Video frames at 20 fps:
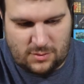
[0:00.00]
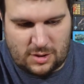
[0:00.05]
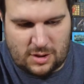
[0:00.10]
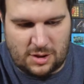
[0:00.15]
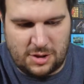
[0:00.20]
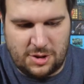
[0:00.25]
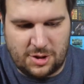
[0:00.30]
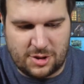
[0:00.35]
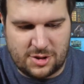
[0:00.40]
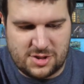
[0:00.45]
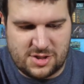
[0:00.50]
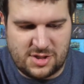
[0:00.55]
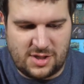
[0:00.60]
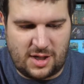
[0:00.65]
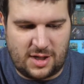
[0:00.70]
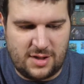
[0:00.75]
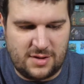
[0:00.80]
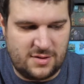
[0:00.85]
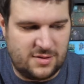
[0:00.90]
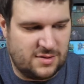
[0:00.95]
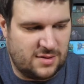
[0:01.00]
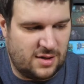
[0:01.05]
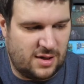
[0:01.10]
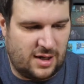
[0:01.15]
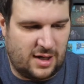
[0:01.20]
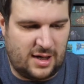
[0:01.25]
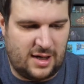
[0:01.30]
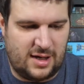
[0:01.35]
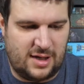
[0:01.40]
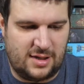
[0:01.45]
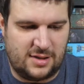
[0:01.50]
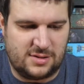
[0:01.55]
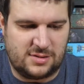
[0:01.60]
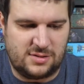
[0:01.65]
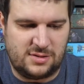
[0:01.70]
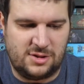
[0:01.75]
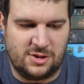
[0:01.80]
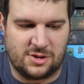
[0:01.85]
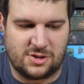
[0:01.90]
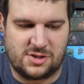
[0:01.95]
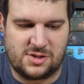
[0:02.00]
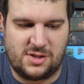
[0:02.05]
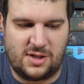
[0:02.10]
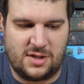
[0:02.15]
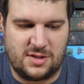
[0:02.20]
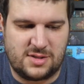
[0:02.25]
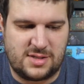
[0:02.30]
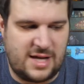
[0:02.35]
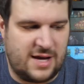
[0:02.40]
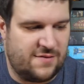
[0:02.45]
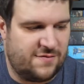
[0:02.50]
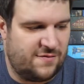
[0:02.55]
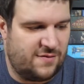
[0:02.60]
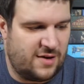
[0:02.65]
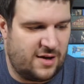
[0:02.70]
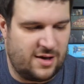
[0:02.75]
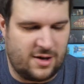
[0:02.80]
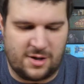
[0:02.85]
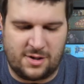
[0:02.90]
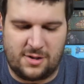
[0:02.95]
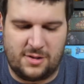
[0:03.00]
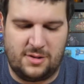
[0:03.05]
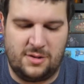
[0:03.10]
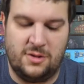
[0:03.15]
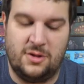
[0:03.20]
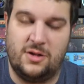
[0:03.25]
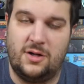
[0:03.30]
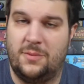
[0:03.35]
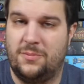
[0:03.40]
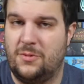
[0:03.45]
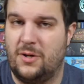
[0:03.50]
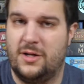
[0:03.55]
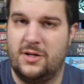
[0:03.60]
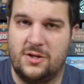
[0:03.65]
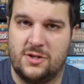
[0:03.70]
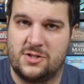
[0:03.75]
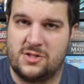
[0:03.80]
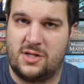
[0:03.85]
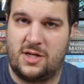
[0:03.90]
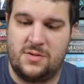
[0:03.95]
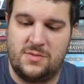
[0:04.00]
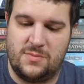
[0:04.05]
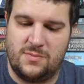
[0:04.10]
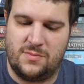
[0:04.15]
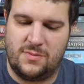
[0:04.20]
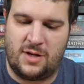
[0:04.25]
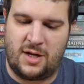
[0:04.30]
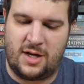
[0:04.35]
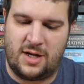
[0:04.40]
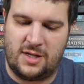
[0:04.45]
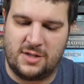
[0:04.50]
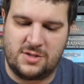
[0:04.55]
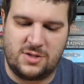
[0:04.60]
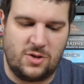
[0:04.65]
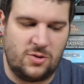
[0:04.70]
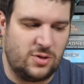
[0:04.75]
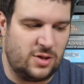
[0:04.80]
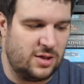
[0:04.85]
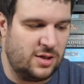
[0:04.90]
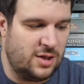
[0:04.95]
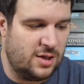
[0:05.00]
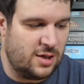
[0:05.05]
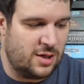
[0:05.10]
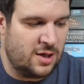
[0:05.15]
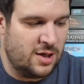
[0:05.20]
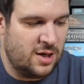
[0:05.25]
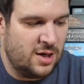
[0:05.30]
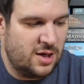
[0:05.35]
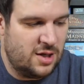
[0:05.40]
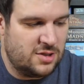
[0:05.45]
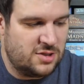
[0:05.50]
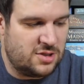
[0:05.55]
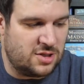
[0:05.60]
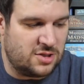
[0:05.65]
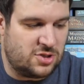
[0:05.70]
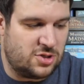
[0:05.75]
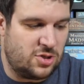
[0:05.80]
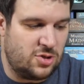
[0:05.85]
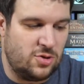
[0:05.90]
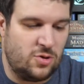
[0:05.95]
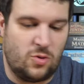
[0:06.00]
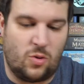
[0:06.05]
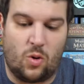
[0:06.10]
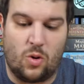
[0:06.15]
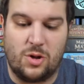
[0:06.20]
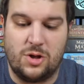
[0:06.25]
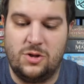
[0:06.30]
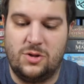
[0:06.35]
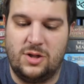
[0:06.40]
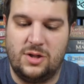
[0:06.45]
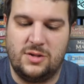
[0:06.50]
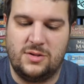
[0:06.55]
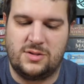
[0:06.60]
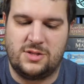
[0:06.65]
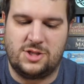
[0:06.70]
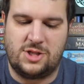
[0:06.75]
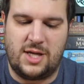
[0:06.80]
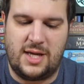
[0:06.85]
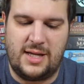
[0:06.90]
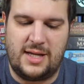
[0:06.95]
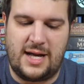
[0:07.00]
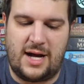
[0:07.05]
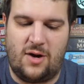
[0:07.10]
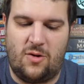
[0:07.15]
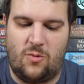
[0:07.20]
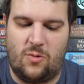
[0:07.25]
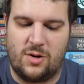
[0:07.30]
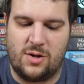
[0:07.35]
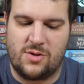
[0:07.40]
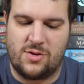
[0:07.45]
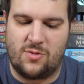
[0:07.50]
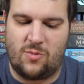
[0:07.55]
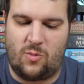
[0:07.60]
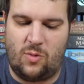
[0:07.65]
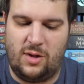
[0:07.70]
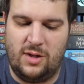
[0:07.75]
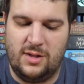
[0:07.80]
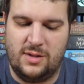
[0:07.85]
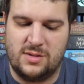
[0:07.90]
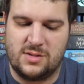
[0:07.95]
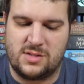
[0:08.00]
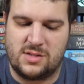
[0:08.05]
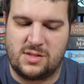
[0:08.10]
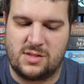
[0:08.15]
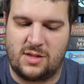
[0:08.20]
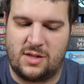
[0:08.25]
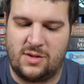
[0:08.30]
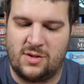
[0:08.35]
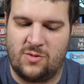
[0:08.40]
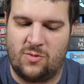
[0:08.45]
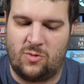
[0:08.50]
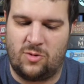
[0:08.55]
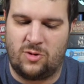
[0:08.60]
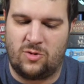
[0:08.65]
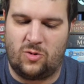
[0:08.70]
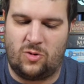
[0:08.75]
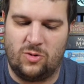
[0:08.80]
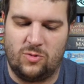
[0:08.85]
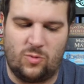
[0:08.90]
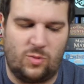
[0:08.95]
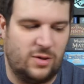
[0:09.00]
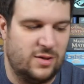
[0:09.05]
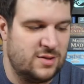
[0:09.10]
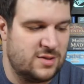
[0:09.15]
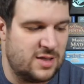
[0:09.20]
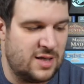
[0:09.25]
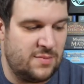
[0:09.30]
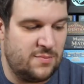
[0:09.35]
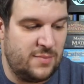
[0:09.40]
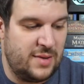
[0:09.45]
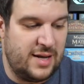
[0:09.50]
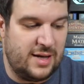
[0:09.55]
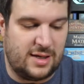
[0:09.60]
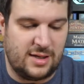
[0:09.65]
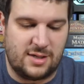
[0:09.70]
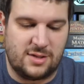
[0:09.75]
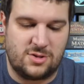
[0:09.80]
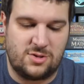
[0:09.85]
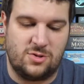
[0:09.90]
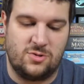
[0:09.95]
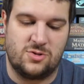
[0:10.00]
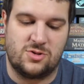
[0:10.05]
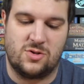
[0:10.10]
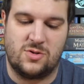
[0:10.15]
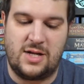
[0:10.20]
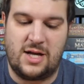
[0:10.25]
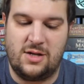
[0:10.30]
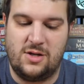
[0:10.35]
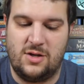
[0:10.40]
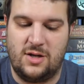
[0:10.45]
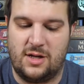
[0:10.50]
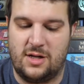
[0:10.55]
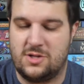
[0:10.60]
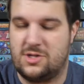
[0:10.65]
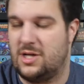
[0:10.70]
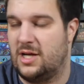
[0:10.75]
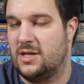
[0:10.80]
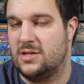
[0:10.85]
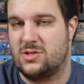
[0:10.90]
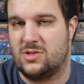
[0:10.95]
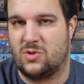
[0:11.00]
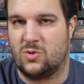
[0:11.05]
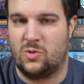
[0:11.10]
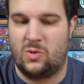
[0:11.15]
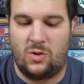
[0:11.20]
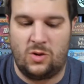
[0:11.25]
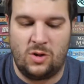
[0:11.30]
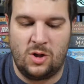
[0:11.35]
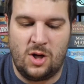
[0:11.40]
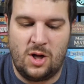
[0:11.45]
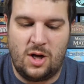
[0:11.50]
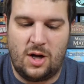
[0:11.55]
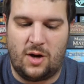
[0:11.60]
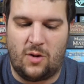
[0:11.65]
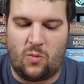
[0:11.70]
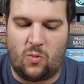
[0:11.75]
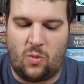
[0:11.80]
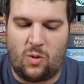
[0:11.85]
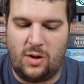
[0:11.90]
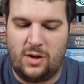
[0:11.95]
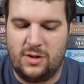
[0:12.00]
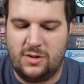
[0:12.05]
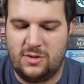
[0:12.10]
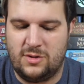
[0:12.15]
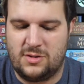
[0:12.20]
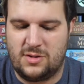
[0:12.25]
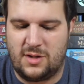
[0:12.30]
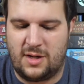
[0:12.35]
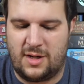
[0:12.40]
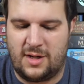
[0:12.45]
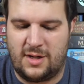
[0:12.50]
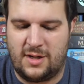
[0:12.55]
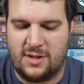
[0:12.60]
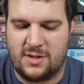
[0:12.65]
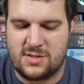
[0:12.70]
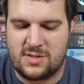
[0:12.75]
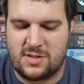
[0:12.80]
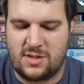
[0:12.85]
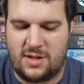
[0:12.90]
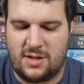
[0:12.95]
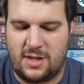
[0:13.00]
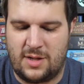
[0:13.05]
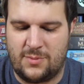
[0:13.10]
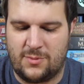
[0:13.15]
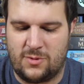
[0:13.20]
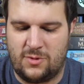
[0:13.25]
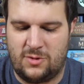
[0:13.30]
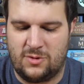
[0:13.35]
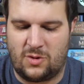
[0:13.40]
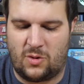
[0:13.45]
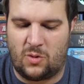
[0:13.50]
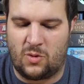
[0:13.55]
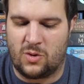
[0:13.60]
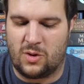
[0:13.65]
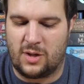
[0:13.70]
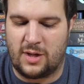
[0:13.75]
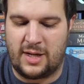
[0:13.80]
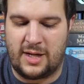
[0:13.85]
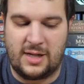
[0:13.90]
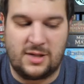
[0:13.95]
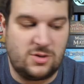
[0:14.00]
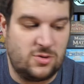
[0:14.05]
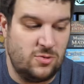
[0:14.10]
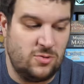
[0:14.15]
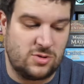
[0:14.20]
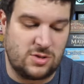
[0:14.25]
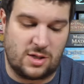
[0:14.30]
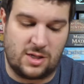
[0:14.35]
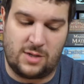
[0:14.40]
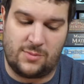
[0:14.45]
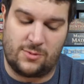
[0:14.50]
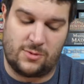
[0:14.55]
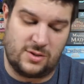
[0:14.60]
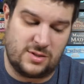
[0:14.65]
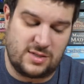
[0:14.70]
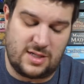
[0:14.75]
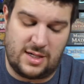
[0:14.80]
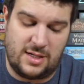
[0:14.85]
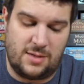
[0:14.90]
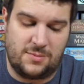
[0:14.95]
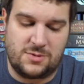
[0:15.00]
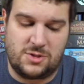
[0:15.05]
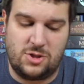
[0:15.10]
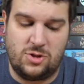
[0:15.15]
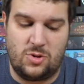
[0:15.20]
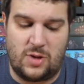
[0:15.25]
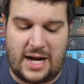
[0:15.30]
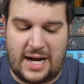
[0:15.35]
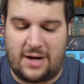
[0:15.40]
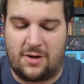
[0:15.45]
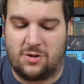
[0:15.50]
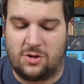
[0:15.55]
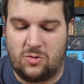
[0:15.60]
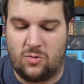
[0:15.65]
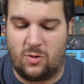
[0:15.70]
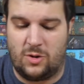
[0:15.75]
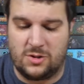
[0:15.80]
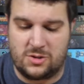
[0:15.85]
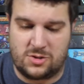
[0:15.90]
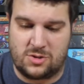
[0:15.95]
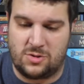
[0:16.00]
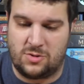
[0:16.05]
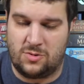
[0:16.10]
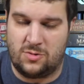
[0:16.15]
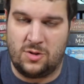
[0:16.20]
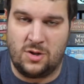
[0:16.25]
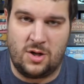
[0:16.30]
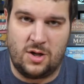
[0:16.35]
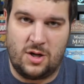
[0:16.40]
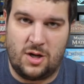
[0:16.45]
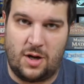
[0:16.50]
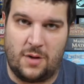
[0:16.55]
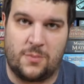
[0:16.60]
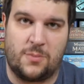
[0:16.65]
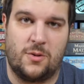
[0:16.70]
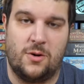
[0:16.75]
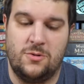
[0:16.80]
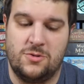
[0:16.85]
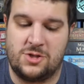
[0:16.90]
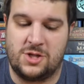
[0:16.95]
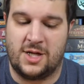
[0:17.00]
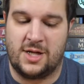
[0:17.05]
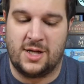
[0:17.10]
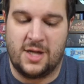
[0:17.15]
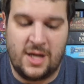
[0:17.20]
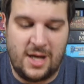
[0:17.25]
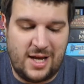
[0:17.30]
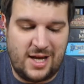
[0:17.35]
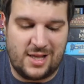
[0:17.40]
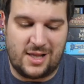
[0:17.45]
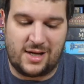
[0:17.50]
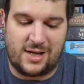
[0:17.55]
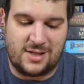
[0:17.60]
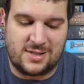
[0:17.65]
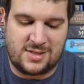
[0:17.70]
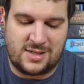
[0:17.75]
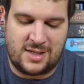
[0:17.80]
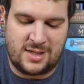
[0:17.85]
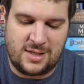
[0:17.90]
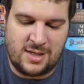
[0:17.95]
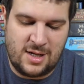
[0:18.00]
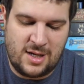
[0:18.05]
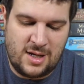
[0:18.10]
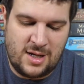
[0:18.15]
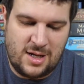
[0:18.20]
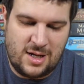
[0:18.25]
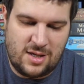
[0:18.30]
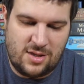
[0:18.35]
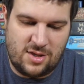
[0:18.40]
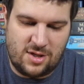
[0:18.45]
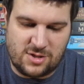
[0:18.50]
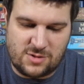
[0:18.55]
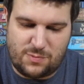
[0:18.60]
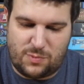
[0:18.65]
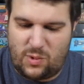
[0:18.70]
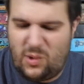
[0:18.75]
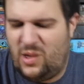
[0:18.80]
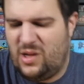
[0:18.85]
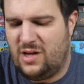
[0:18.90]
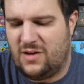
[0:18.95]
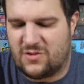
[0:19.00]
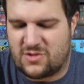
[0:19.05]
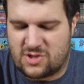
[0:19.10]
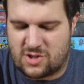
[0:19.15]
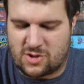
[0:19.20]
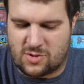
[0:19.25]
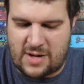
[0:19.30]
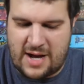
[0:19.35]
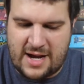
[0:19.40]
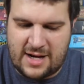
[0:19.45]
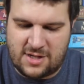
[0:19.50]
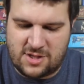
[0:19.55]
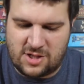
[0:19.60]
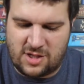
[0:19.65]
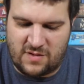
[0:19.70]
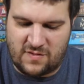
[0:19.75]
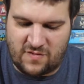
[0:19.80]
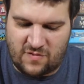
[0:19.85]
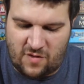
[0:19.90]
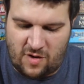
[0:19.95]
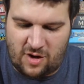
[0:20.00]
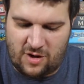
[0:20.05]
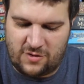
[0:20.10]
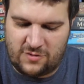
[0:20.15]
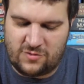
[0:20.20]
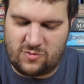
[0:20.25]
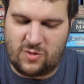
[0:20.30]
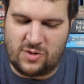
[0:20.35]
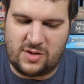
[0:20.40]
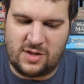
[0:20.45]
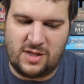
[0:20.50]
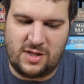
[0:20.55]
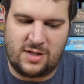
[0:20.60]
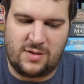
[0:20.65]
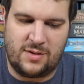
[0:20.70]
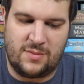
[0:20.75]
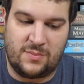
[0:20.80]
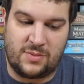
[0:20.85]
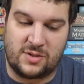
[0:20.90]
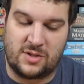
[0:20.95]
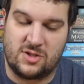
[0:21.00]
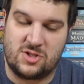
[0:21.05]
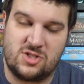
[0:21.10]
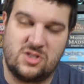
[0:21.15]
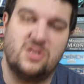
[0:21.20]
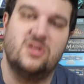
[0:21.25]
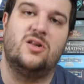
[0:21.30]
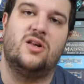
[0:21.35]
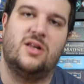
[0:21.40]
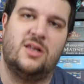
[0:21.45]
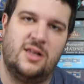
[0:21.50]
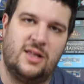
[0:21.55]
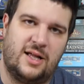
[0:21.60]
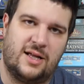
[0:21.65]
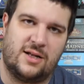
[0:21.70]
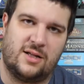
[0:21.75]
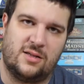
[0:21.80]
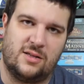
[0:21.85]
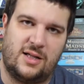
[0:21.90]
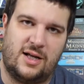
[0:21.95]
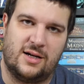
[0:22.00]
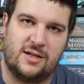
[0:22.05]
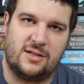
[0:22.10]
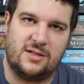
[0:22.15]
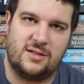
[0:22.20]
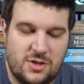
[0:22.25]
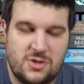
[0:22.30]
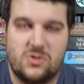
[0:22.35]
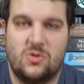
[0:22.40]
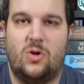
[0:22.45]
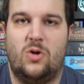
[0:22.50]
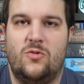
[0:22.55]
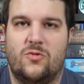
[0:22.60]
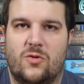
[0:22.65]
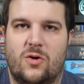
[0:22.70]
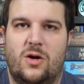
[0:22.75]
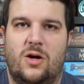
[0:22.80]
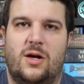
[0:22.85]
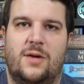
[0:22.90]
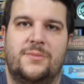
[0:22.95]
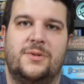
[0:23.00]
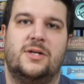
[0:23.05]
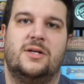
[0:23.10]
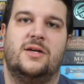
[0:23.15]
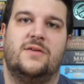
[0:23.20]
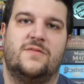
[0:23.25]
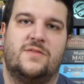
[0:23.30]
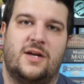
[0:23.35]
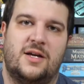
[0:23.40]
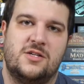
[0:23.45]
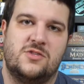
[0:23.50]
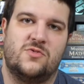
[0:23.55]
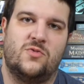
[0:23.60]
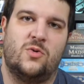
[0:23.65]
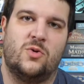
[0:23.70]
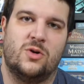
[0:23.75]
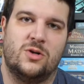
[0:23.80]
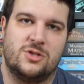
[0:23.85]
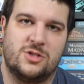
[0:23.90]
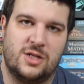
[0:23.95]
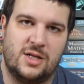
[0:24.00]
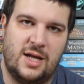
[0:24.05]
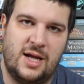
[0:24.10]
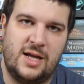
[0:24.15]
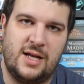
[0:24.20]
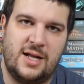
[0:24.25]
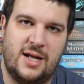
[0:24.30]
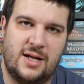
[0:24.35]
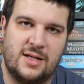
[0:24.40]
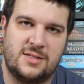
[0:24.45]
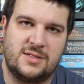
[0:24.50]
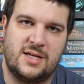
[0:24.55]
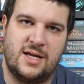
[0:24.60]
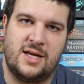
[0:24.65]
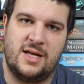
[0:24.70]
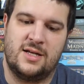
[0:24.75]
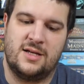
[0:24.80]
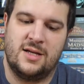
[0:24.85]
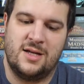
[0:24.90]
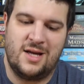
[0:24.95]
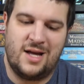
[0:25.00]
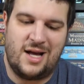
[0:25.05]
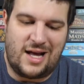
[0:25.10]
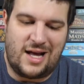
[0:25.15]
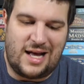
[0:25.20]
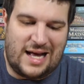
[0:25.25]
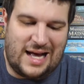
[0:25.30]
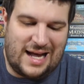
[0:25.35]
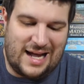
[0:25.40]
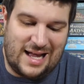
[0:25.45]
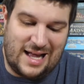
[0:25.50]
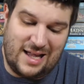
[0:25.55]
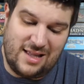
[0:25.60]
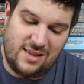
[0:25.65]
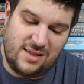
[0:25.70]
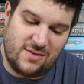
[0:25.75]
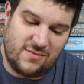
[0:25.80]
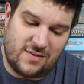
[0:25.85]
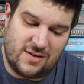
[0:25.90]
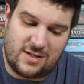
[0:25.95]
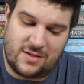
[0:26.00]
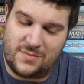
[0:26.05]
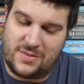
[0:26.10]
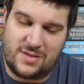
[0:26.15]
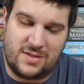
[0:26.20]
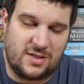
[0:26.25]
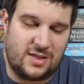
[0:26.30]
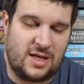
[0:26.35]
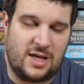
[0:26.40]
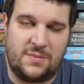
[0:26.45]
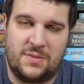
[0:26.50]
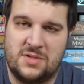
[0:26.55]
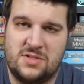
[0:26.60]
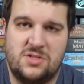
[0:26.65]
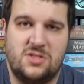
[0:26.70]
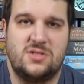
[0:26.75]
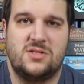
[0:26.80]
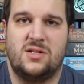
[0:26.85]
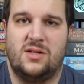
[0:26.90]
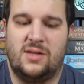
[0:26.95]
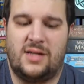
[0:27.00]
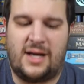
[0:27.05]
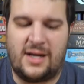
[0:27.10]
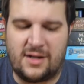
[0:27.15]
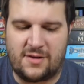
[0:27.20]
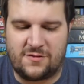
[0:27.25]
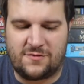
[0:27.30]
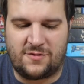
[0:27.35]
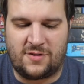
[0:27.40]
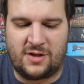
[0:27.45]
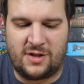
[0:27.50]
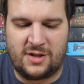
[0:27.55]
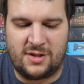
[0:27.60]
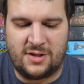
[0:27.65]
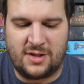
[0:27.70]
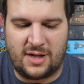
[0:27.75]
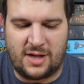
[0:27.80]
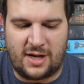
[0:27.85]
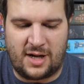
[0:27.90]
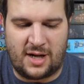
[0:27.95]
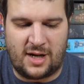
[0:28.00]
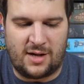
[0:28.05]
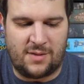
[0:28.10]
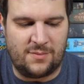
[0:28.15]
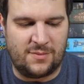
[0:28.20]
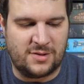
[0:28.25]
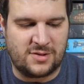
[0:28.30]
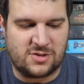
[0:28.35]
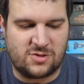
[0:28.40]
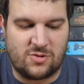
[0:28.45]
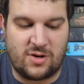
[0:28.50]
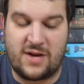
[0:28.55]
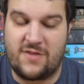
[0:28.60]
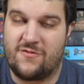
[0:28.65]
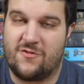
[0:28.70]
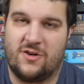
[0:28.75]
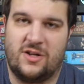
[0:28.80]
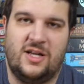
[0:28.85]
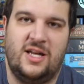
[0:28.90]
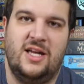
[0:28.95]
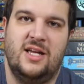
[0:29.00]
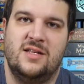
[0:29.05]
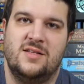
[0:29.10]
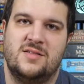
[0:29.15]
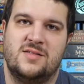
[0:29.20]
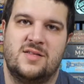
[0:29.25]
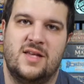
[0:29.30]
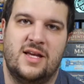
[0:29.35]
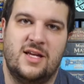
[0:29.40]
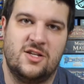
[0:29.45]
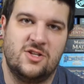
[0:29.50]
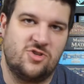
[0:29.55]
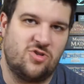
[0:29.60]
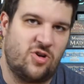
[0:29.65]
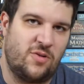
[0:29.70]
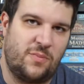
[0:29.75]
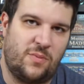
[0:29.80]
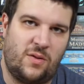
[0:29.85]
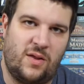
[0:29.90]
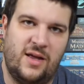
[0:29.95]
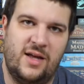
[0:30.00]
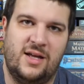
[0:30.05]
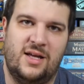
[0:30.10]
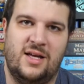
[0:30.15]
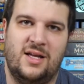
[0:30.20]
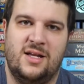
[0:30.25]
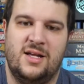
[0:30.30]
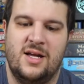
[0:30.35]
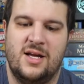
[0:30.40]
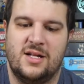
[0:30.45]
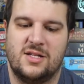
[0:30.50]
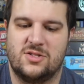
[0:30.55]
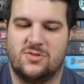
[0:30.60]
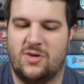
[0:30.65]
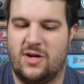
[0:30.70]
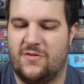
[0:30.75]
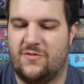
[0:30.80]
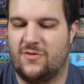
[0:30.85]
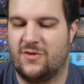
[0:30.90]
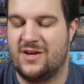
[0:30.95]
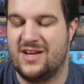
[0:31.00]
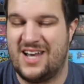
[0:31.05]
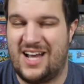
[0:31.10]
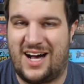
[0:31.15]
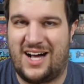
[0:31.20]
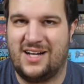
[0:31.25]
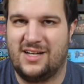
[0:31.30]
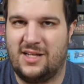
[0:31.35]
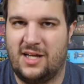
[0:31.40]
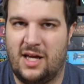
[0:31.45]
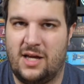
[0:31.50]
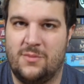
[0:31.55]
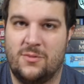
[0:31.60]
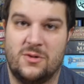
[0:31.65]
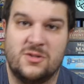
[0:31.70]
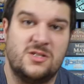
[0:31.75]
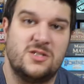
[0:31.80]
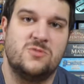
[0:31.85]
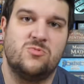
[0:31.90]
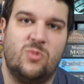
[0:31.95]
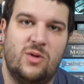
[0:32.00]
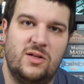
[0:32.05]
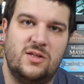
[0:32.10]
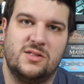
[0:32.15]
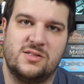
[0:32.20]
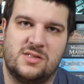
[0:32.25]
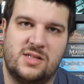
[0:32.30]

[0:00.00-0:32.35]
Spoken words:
your sun sapphire, or you can upgrade your sun token here to 2, or you can take out one of the gold ones, and make it a 2. So now you got a chance to roll a 1 sun emerald or a 2 sun emerald. It's kind of up to you how you want to approach it. And like I said, there's plenty of strategy involved with it, but there's still a lot of luck. So overall, I'm going to give Dice Forge an 8 out of 10. highly recommend the game. It's just a lot of fun. It's great for kids. They enjoy playing it. It's great for non-gamers as well as